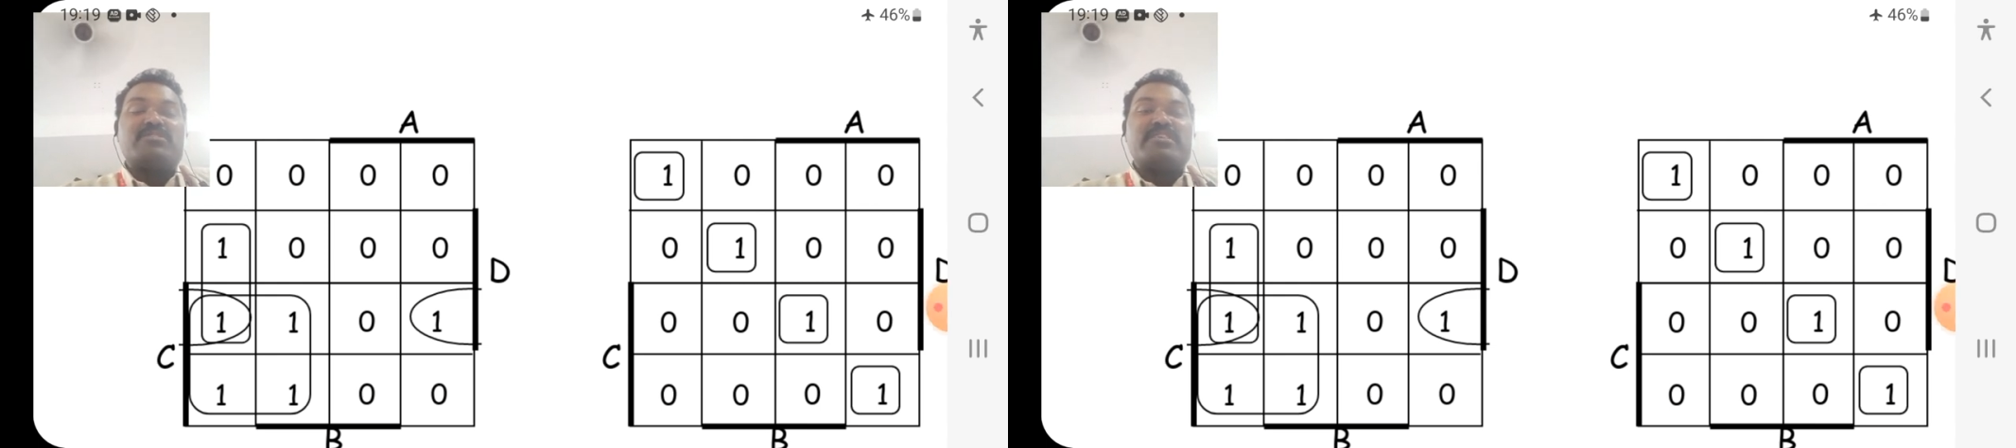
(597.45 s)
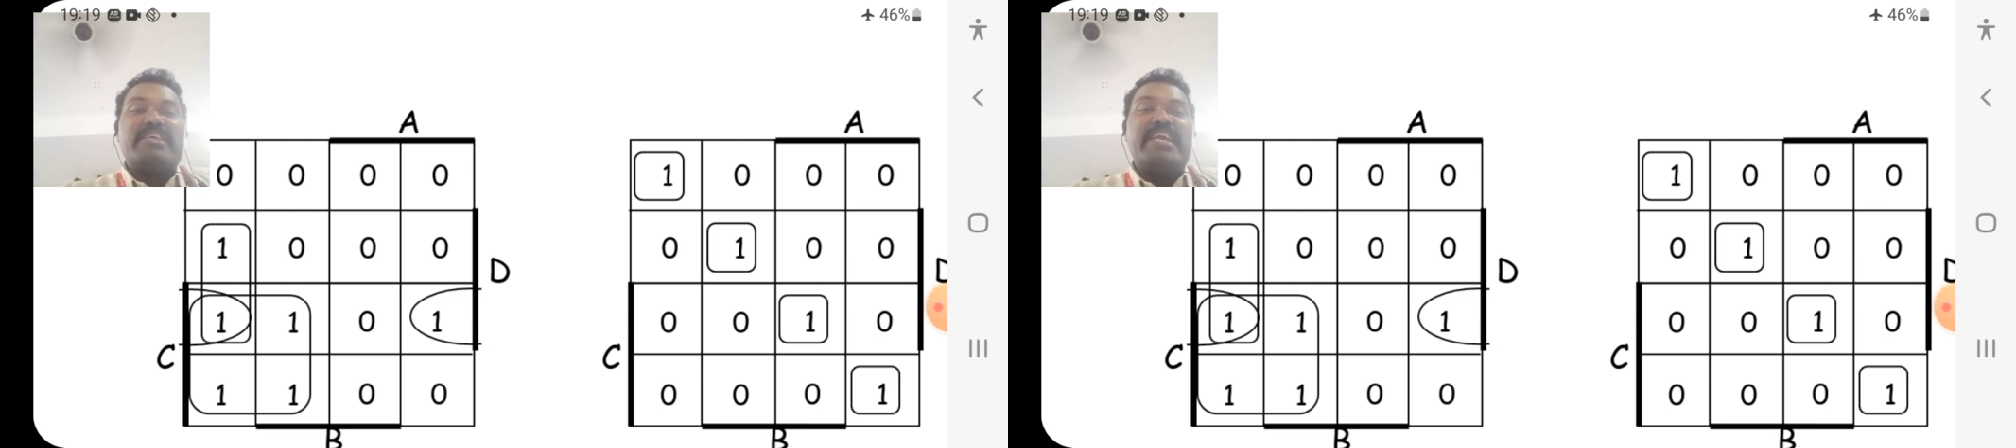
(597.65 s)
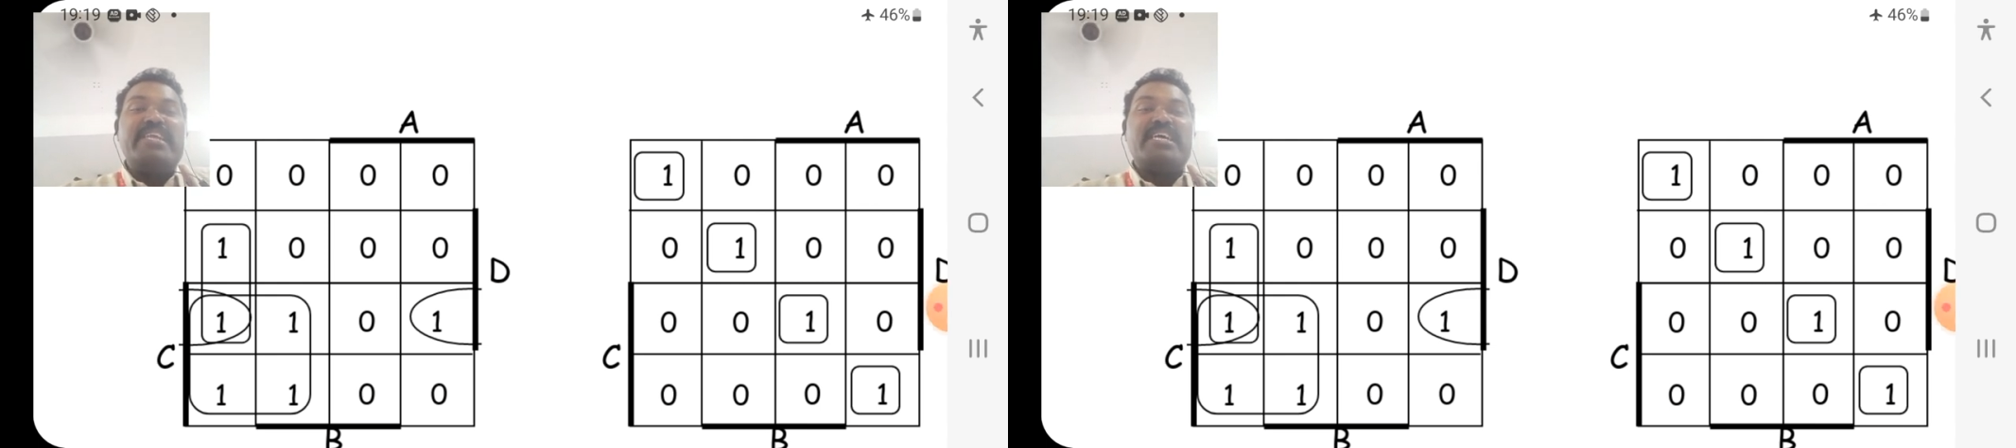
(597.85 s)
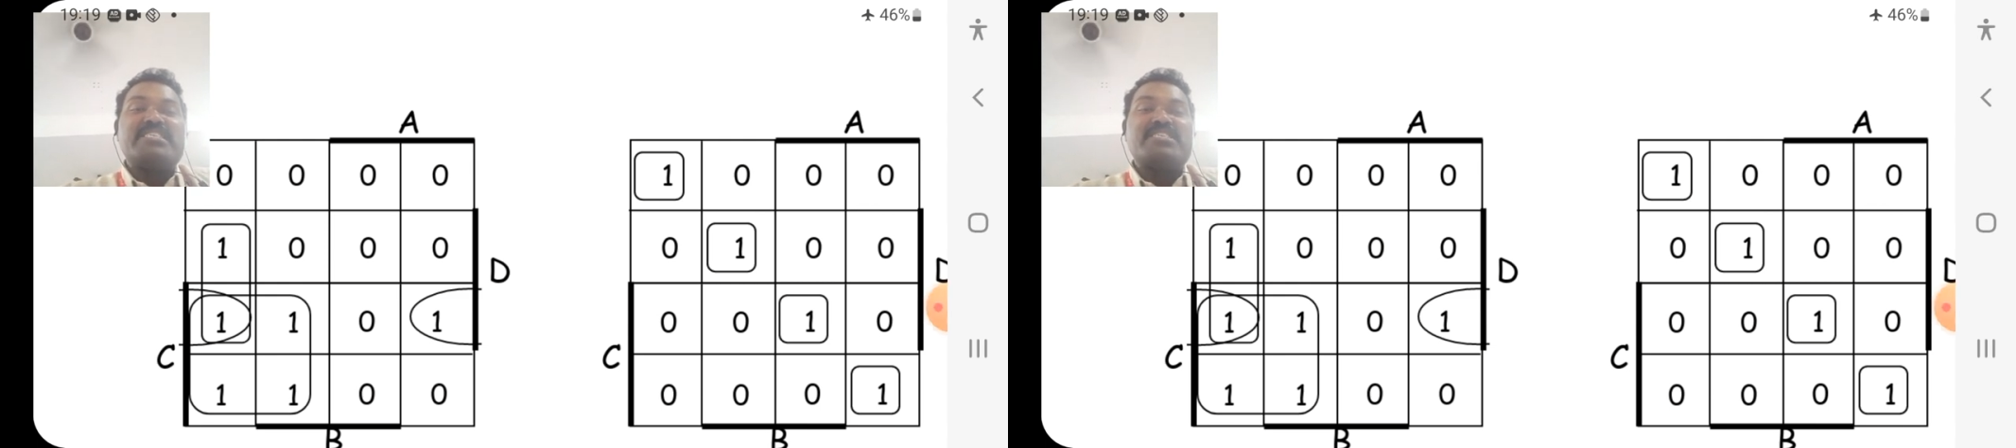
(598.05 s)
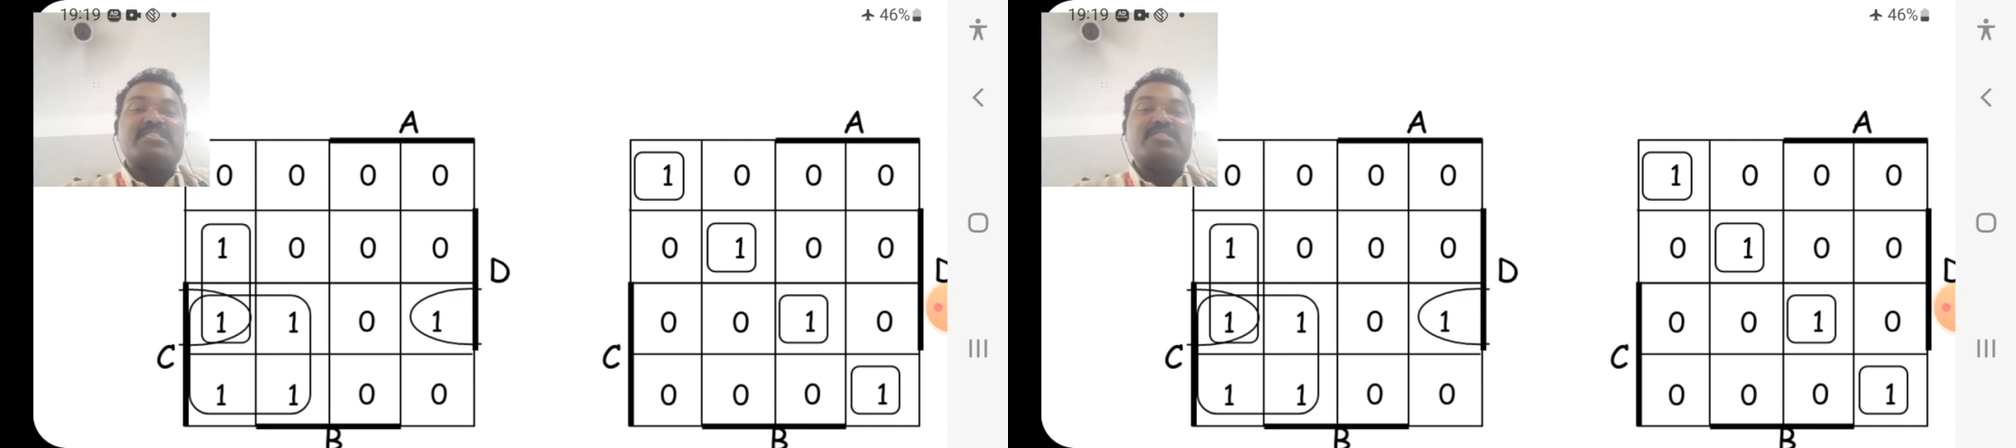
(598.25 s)
8
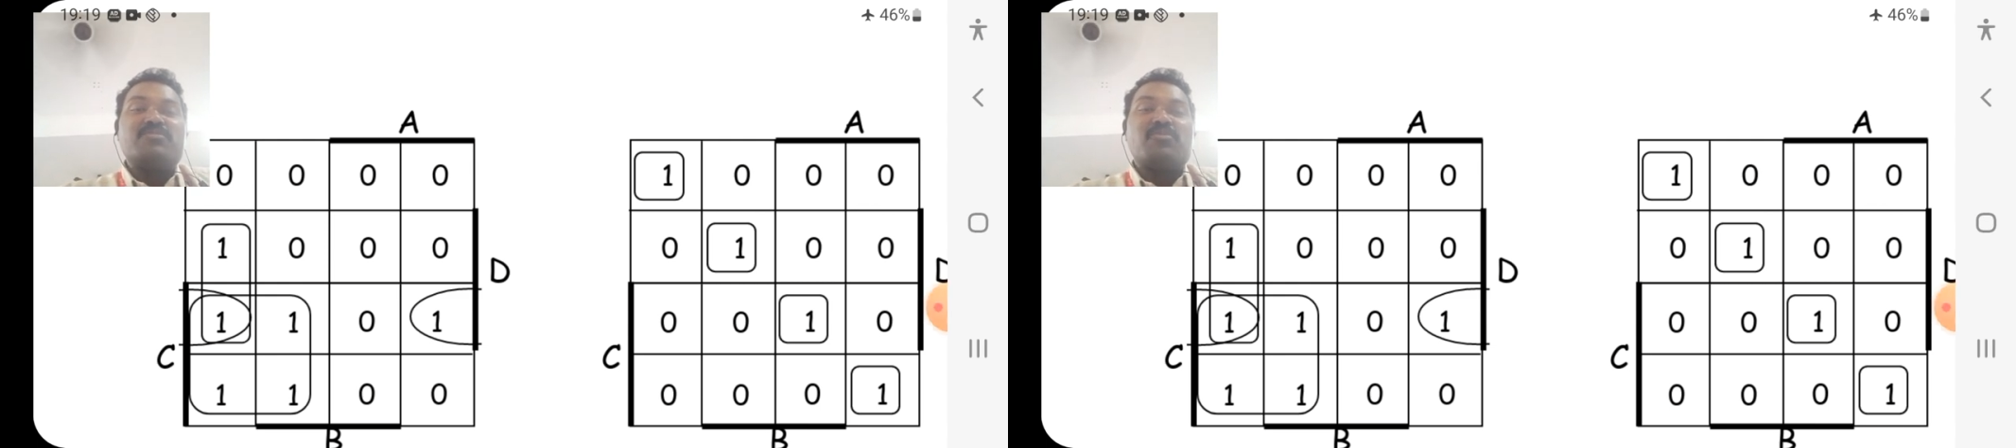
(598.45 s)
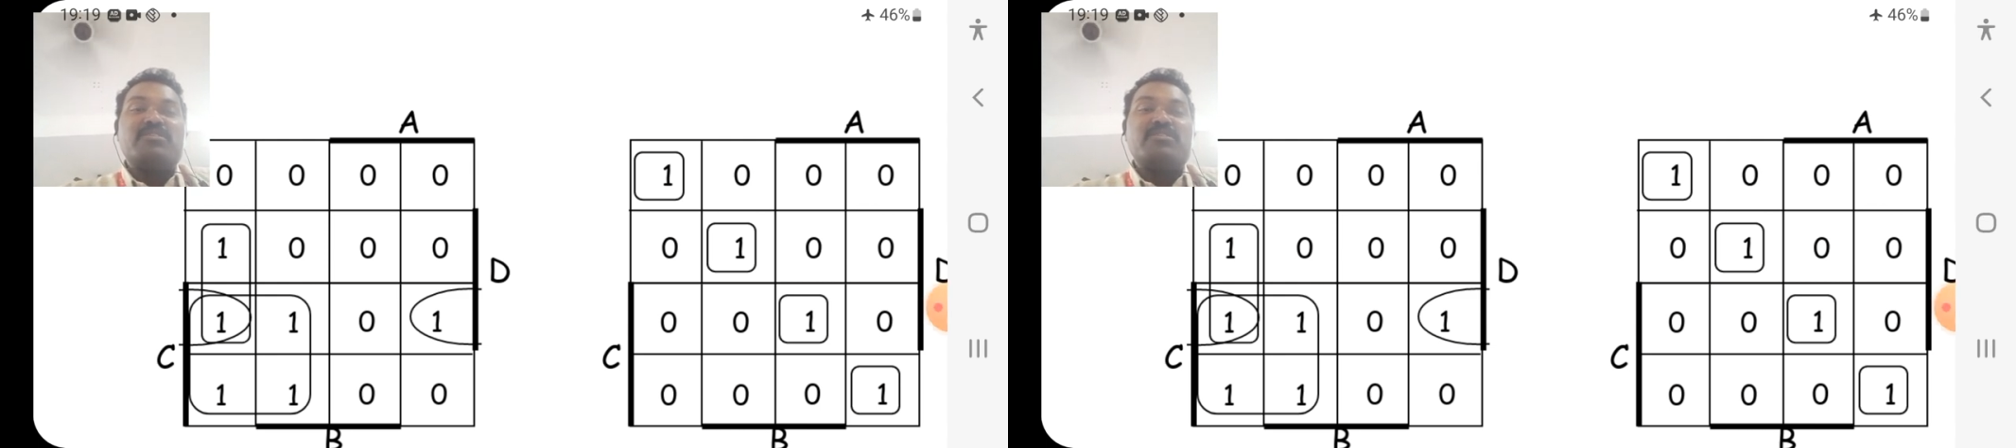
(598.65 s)
adjacent ones